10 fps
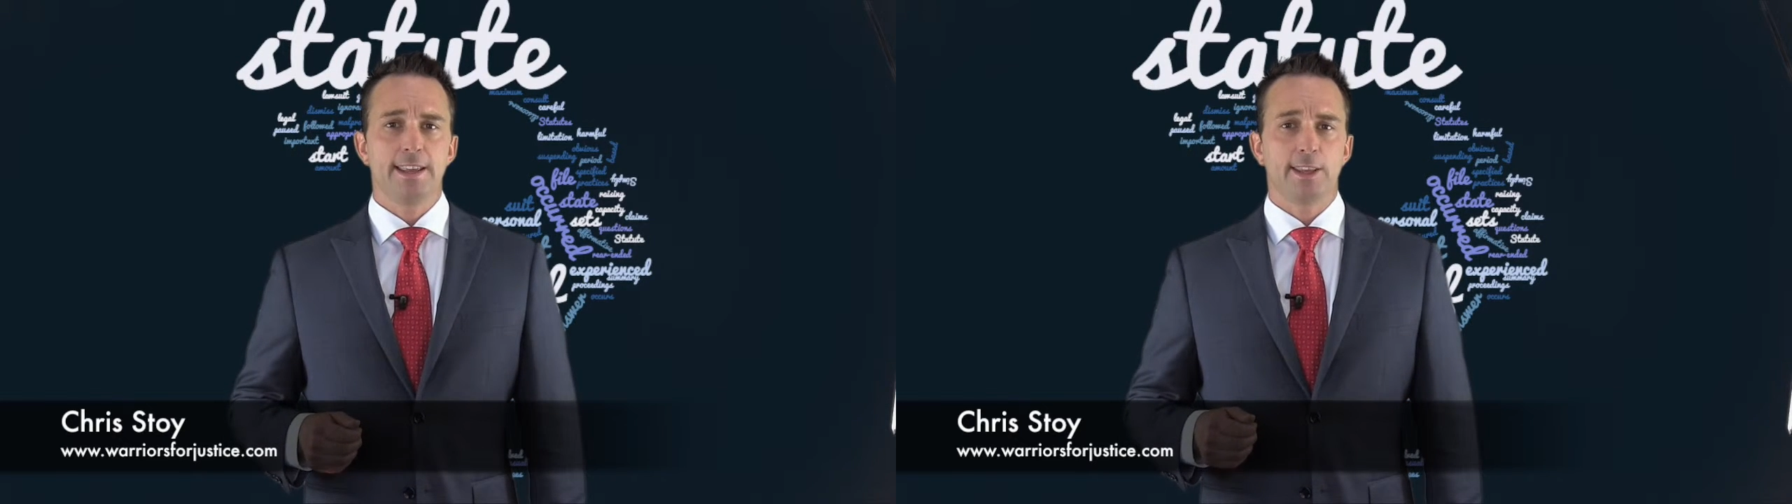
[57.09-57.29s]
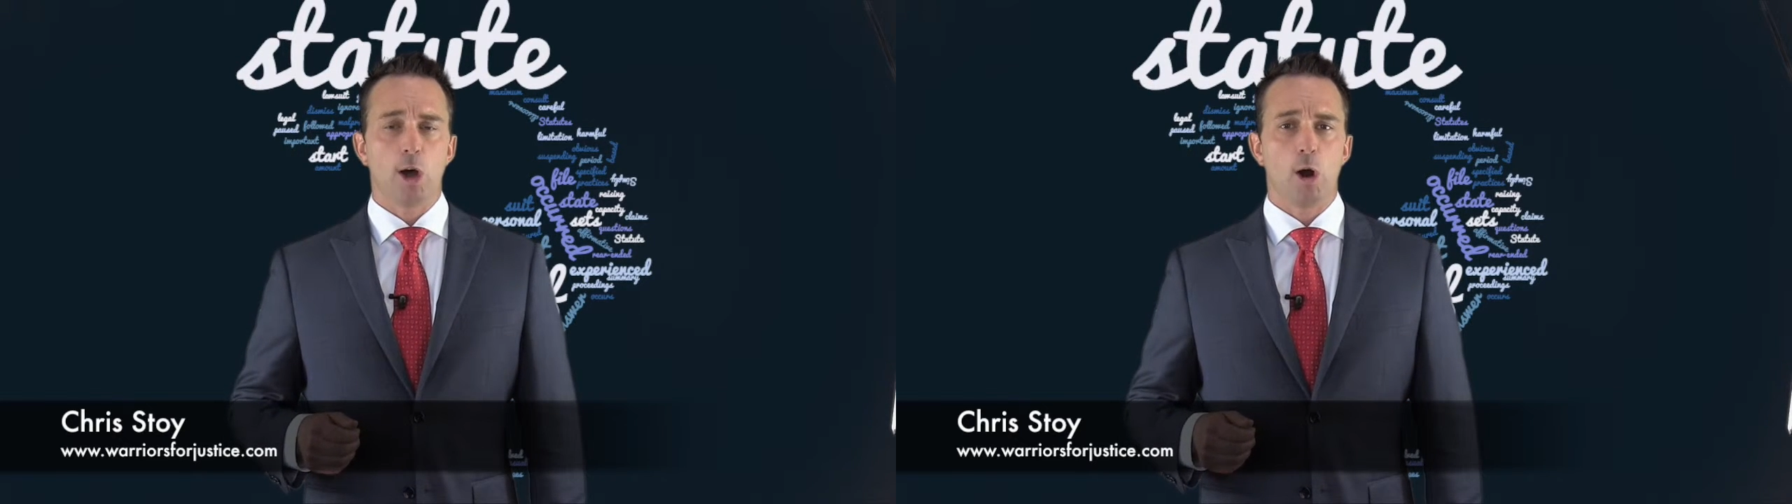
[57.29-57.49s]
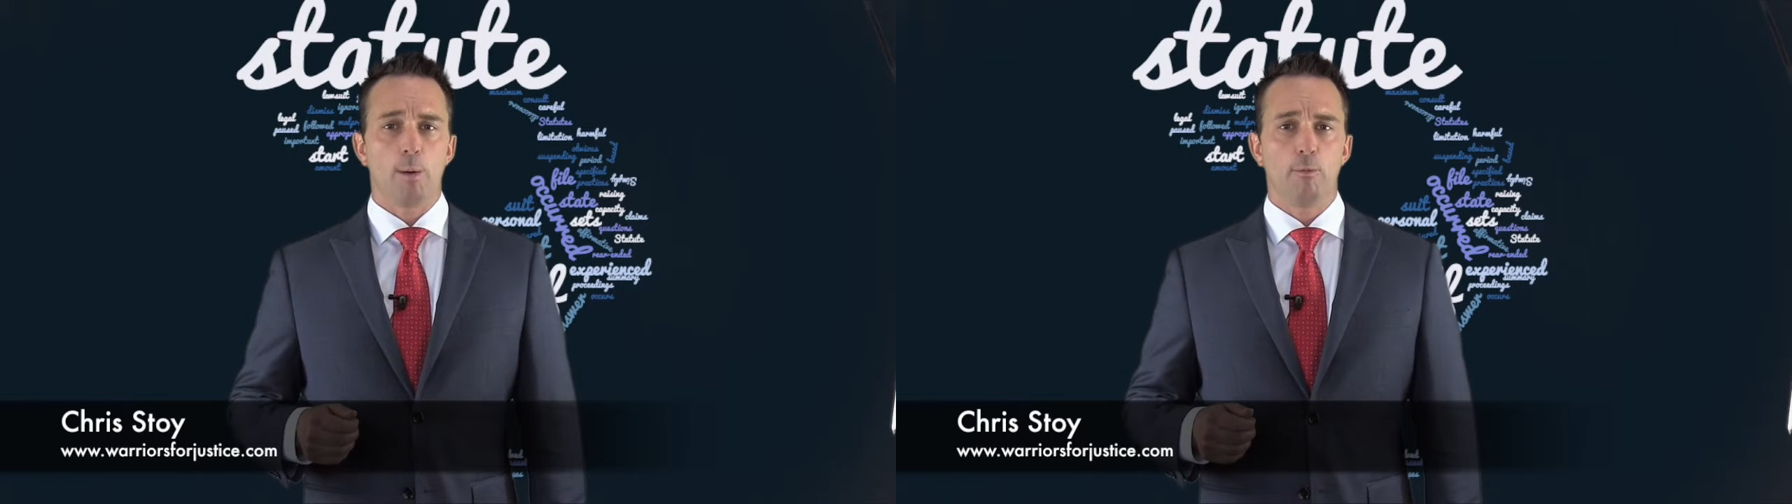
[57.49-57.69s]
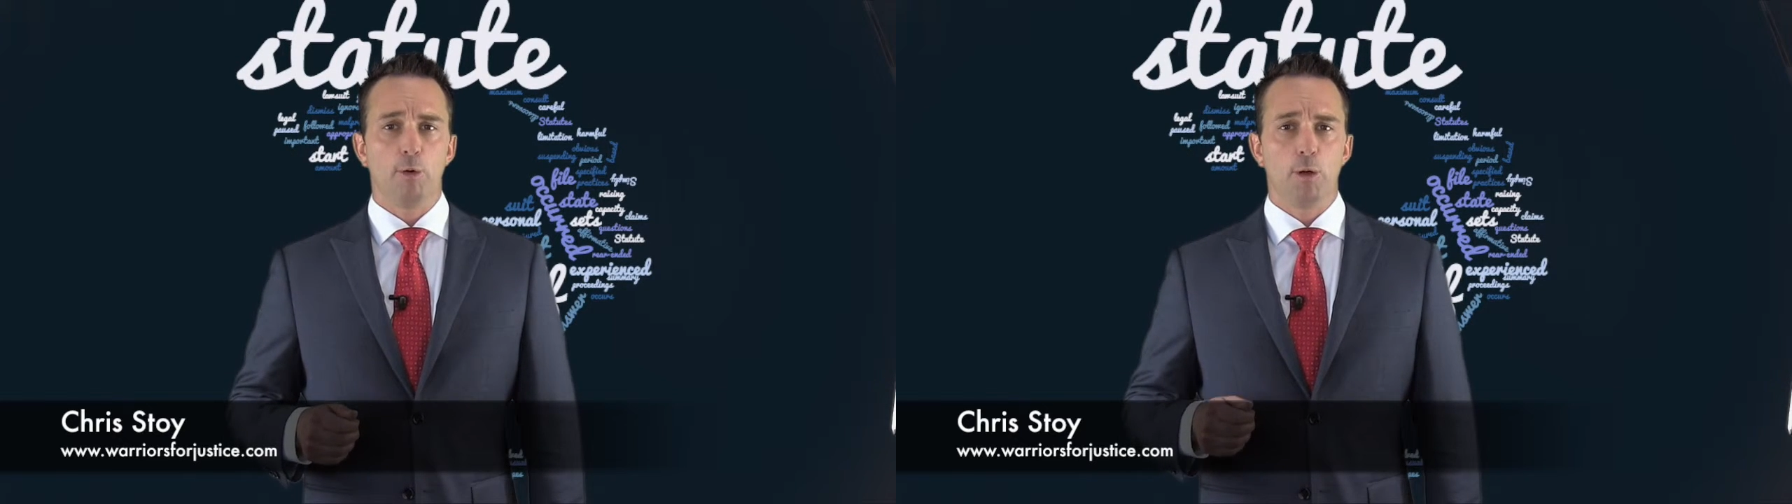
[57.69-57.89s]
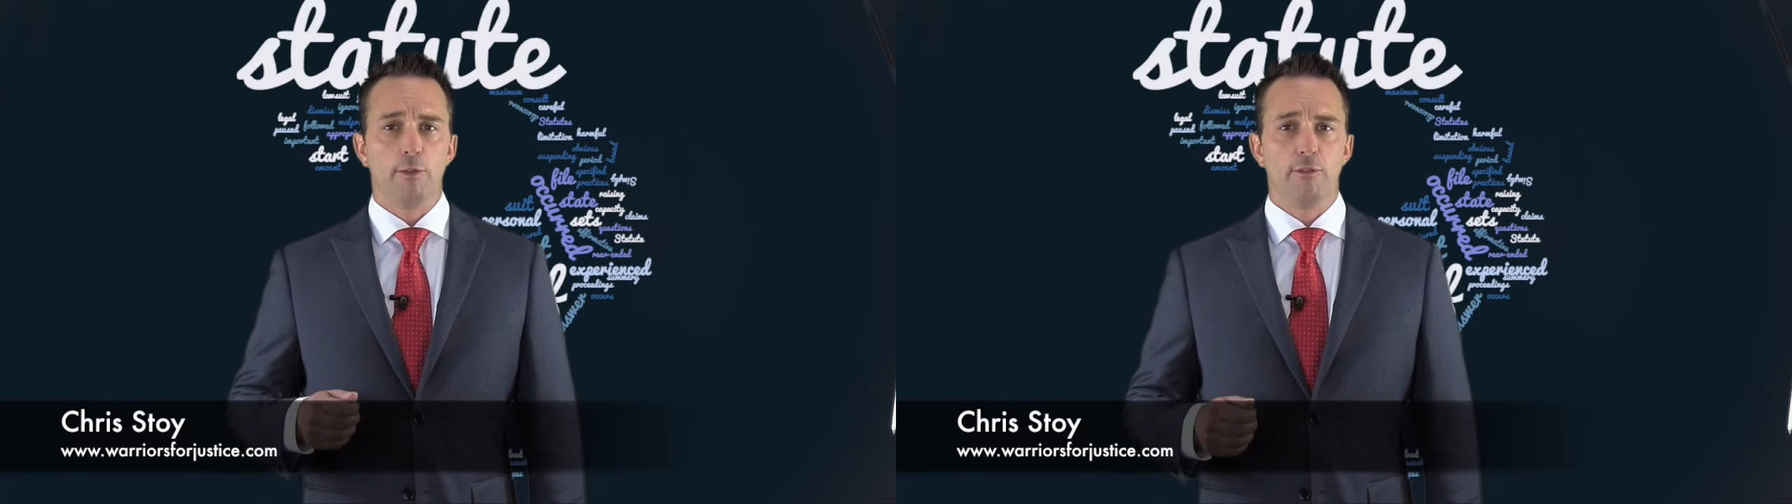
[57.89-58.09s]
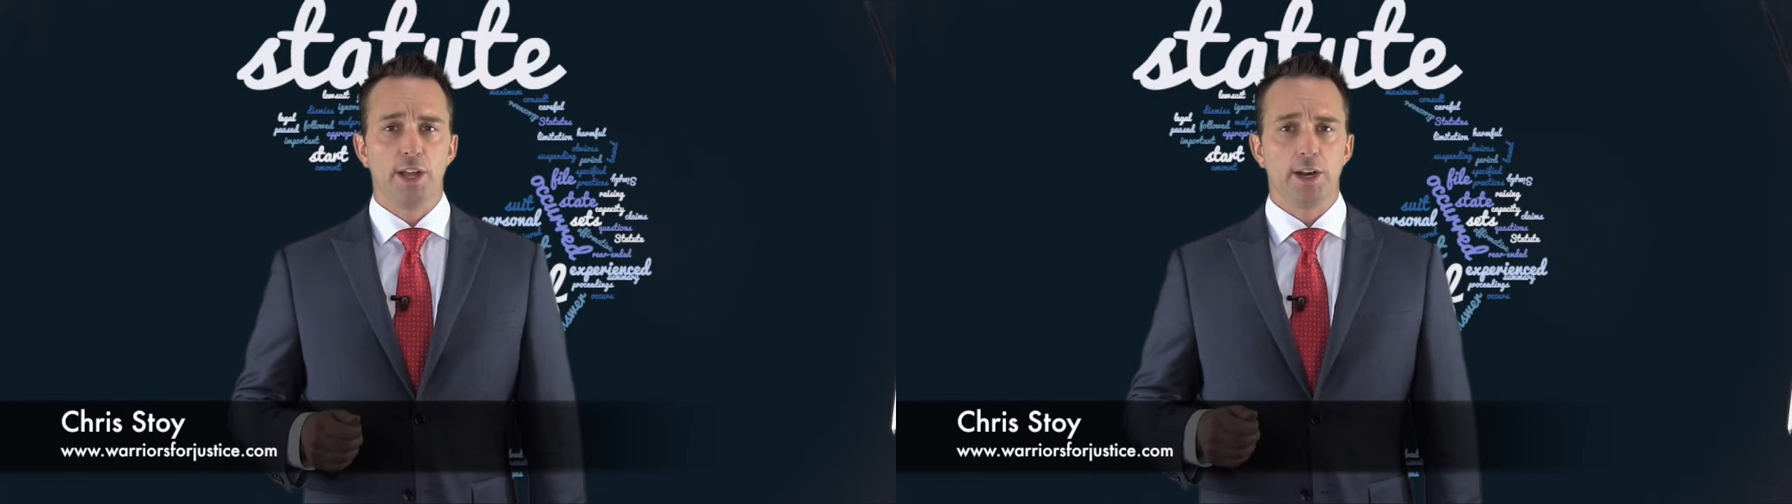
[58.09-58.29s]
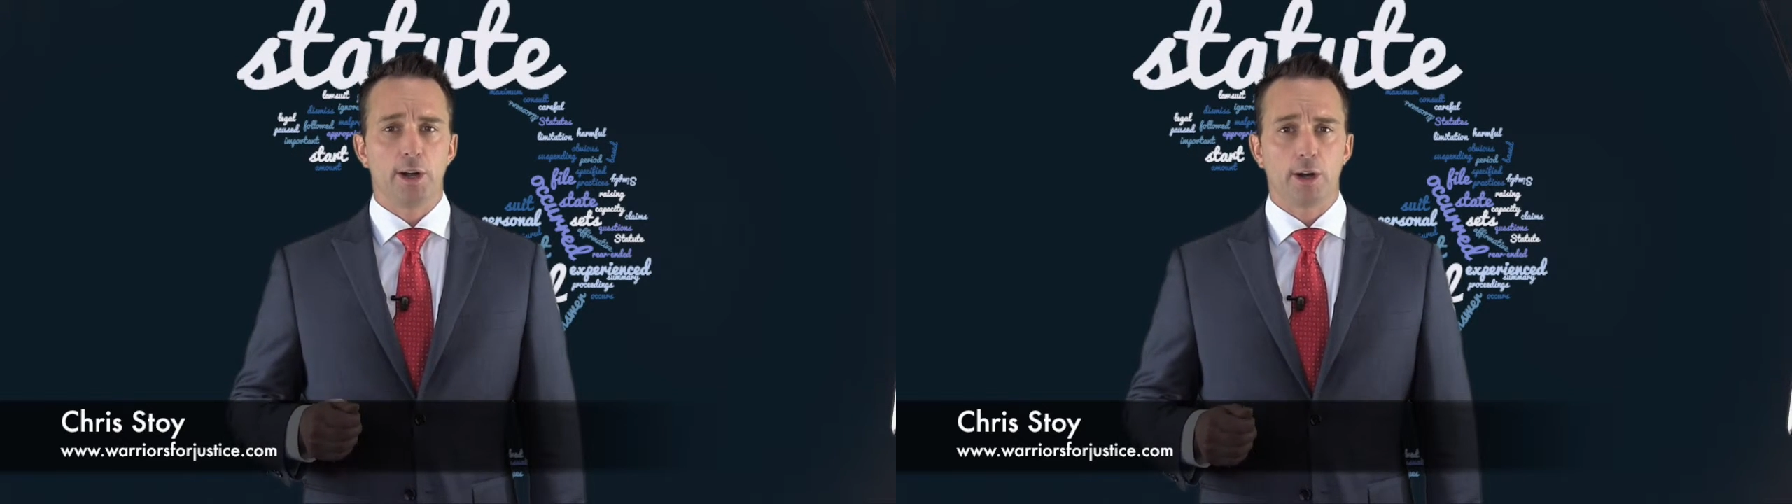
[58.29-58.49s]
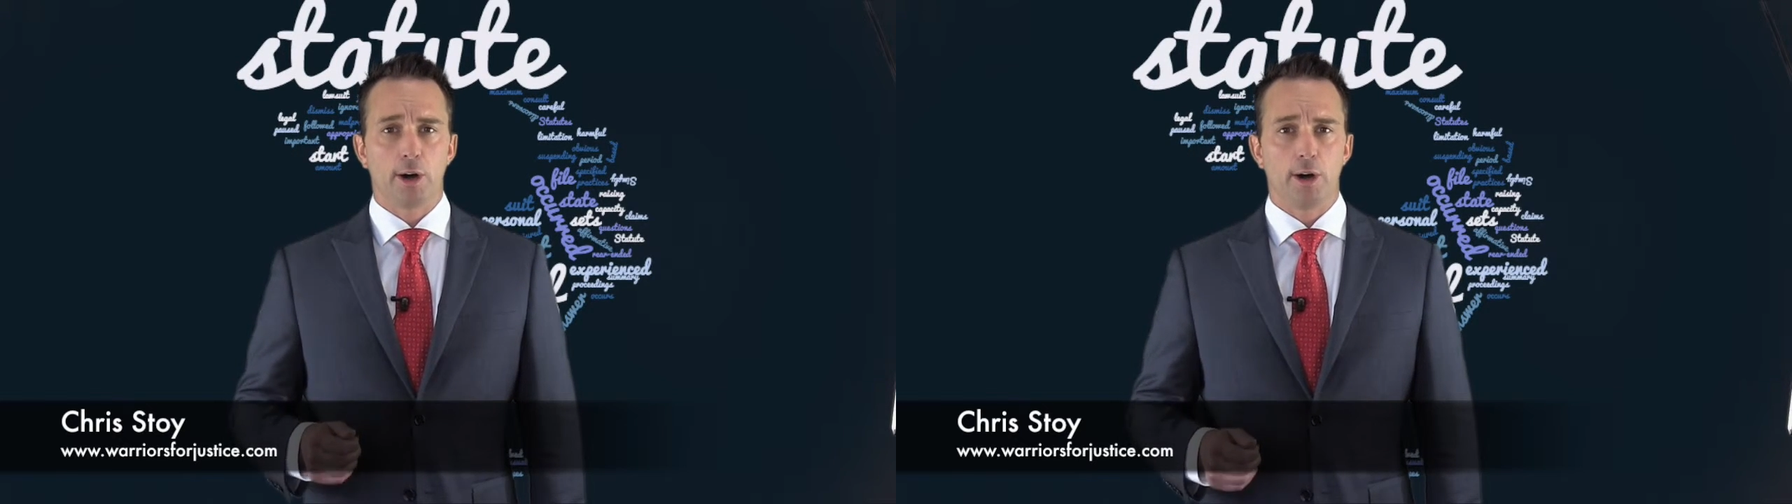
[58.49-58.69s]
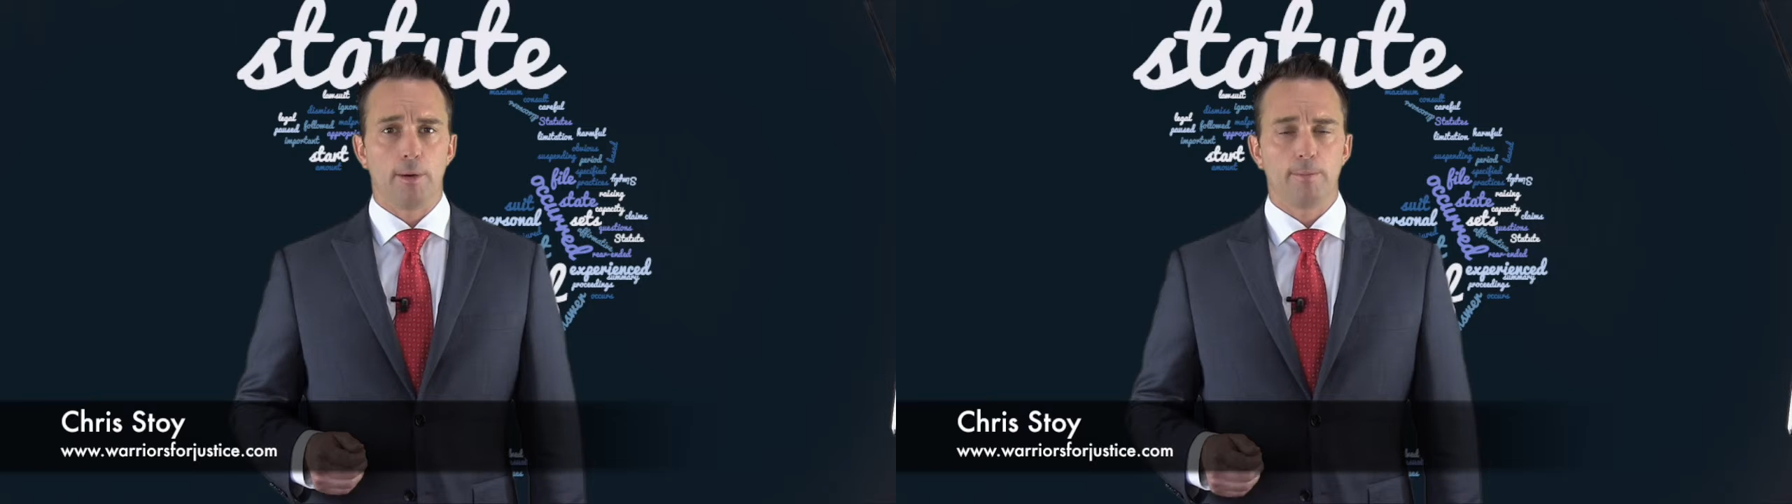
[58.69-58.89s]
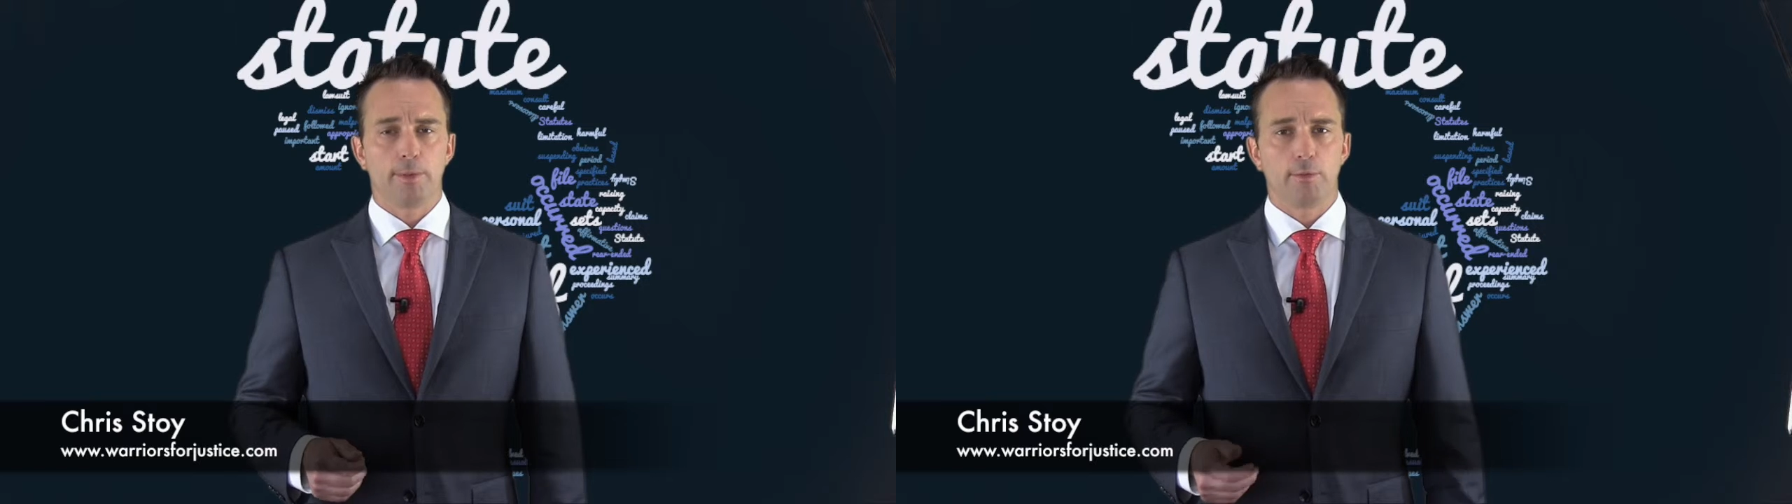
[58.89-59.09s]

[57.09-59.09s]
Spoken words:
that the harmful event occurred.